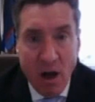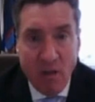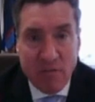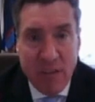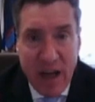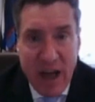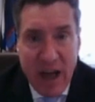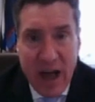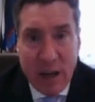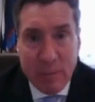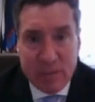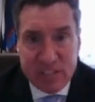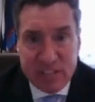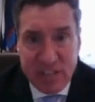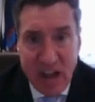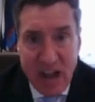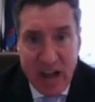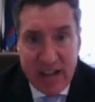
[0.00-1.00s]
of the
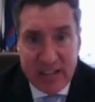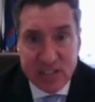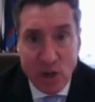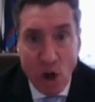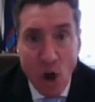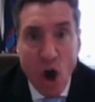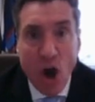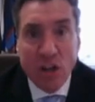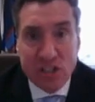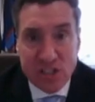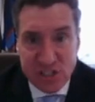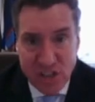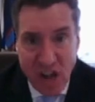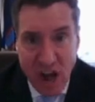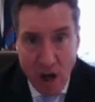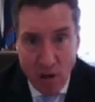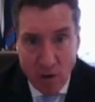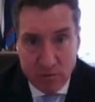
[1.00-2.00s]
homicides
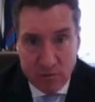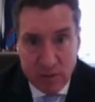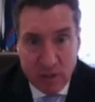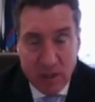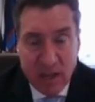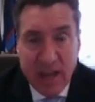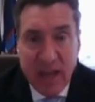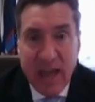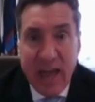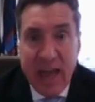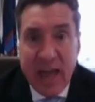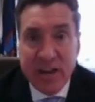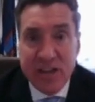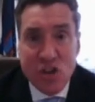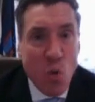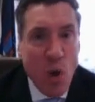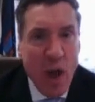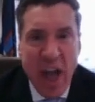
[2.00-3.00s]
unsolved, and
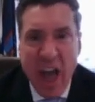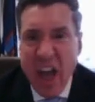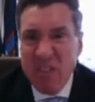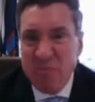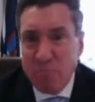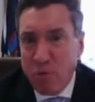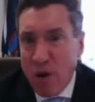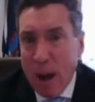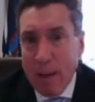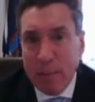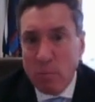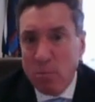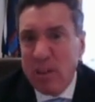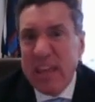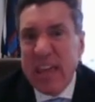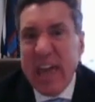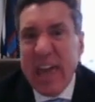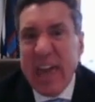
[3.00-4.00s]
you have
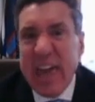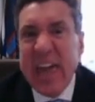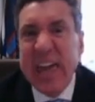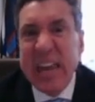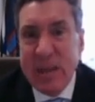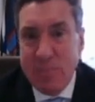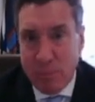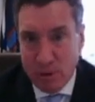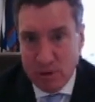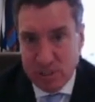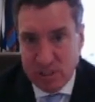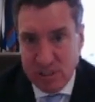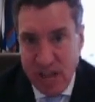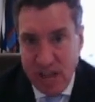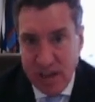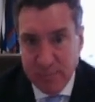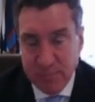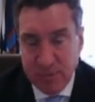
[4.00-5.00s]
probably
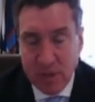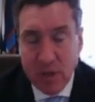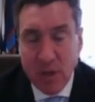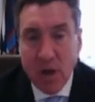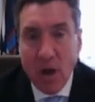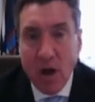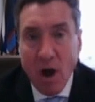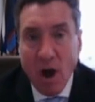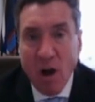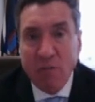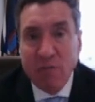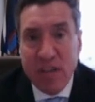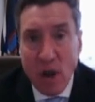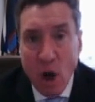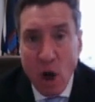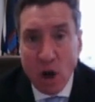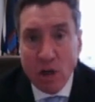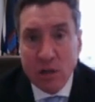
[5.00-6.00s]
80% of
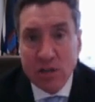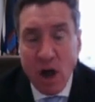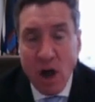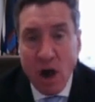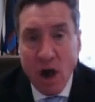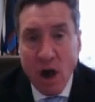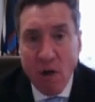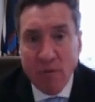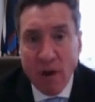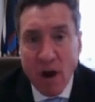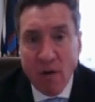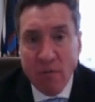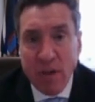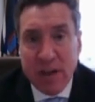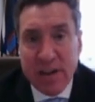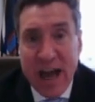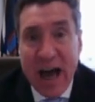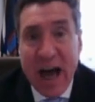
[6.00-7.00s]
the un, of, of
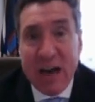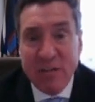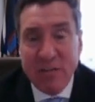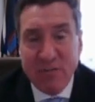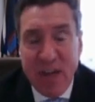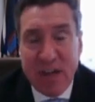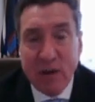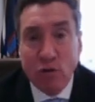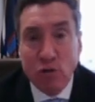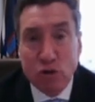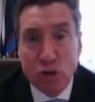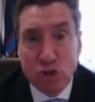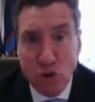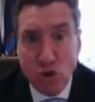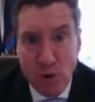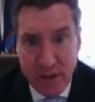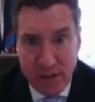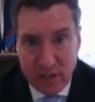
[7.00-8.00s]
the non-fatal
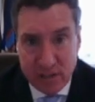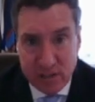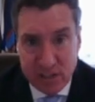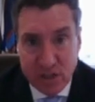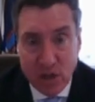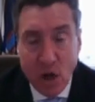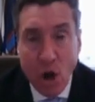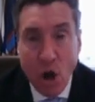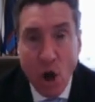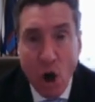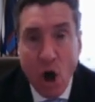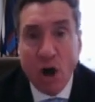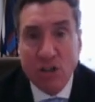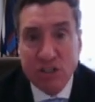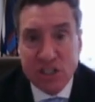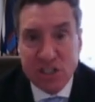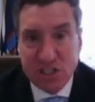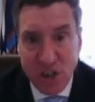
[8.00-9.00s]
shootings
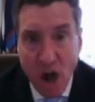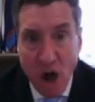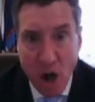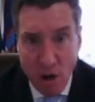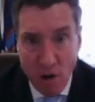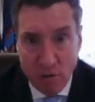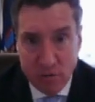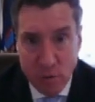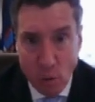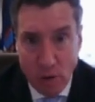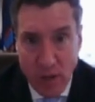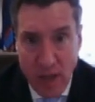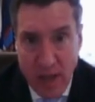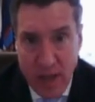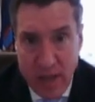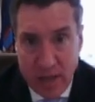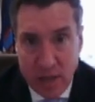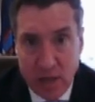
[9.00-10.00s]
unsolved,
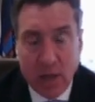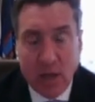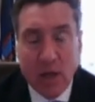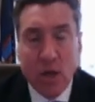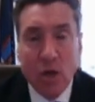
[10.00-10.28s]
okay?